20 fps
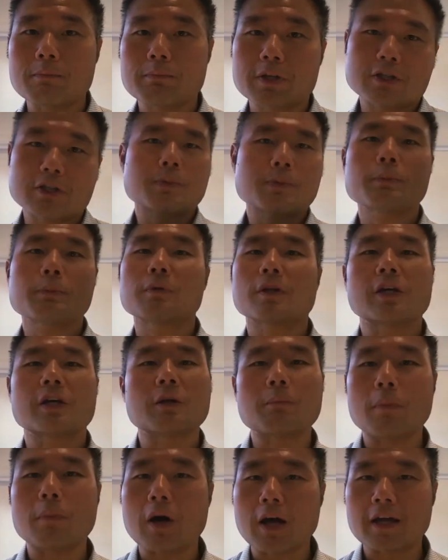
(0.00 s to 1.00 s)
because people are going
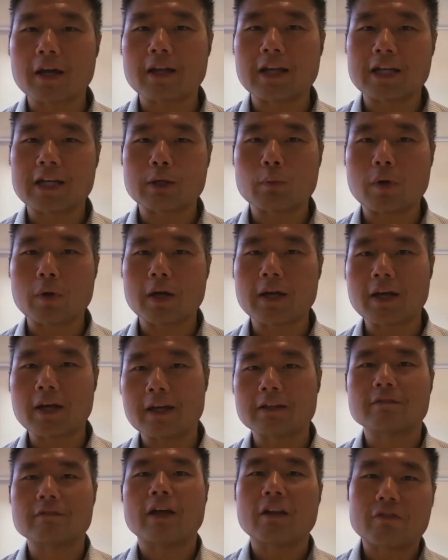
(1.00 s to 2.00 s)
to buy it anyway
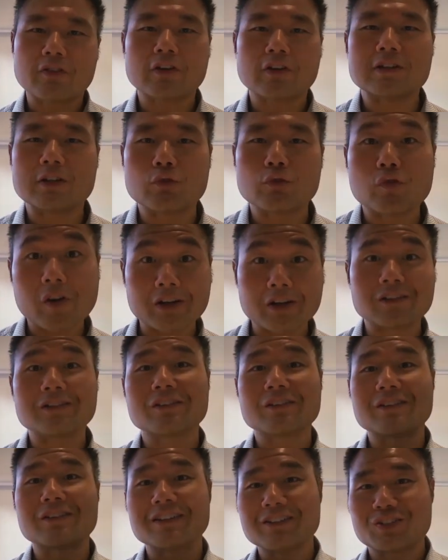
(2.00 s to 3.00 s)
and at fairly regular